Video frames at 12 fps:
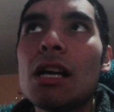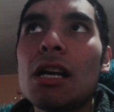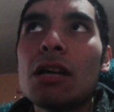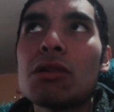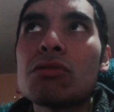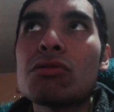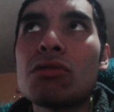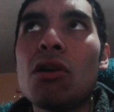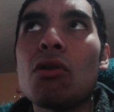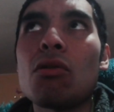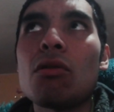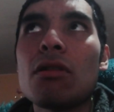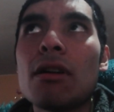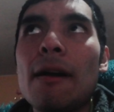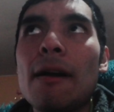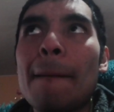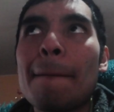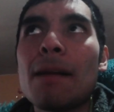So,
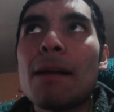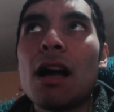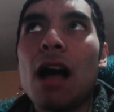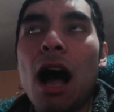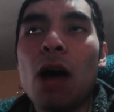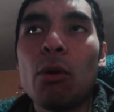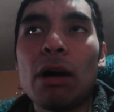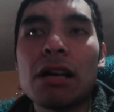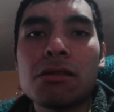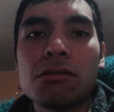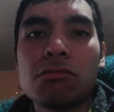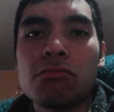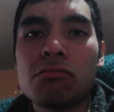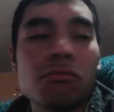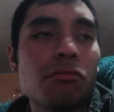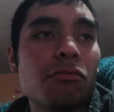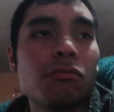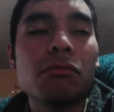I was,
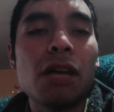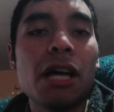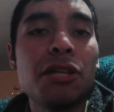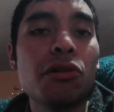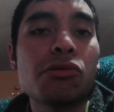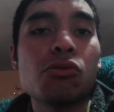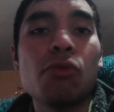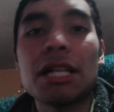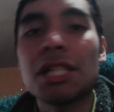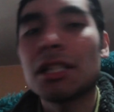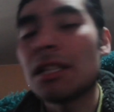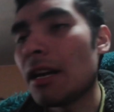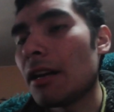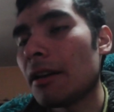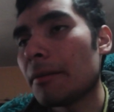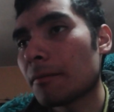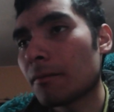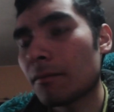I just watched the,
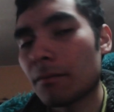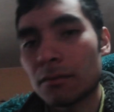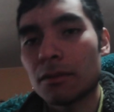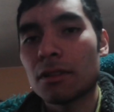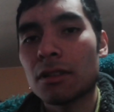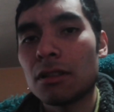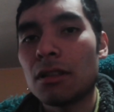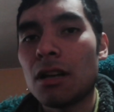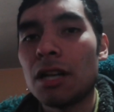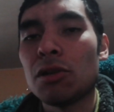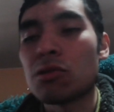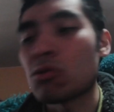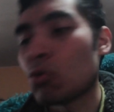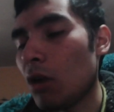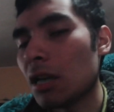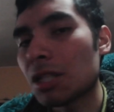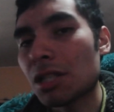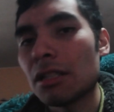I just
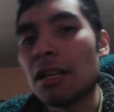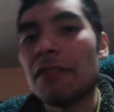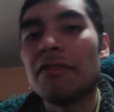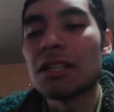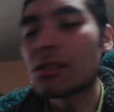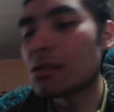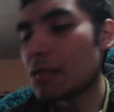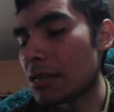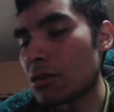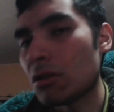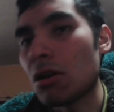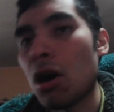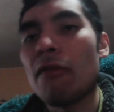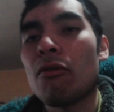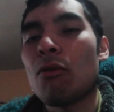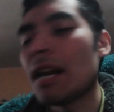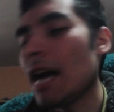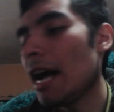watched the first season of
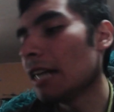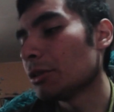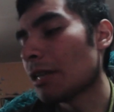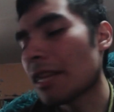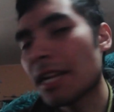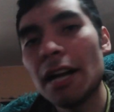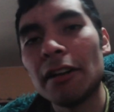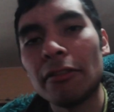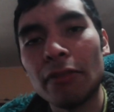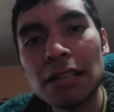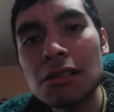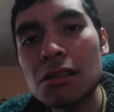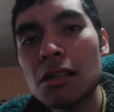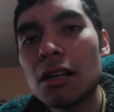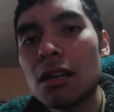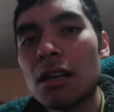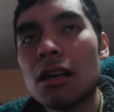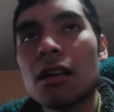100 Girlfriends
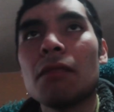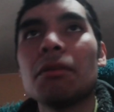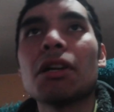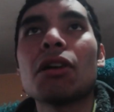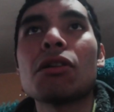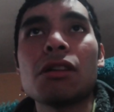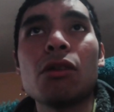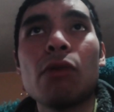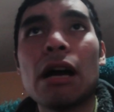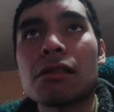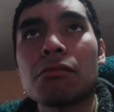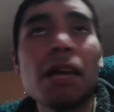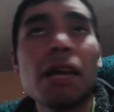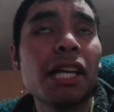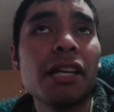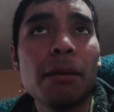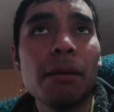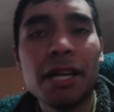because I was
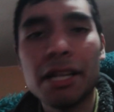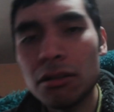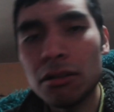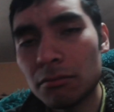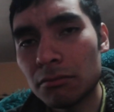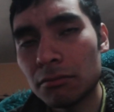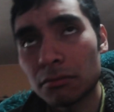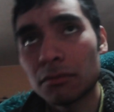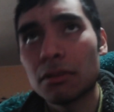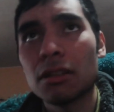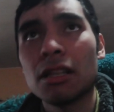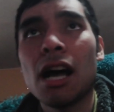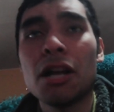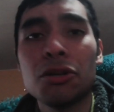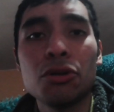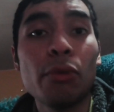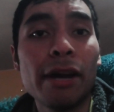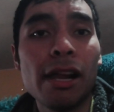making a video that
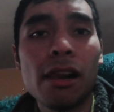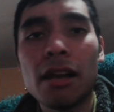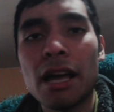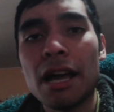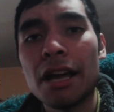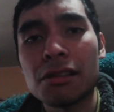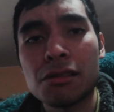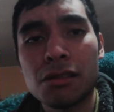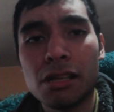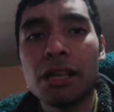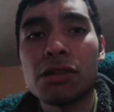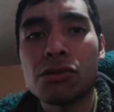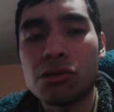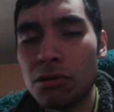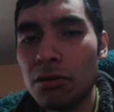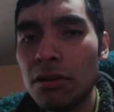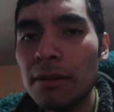you will see soon,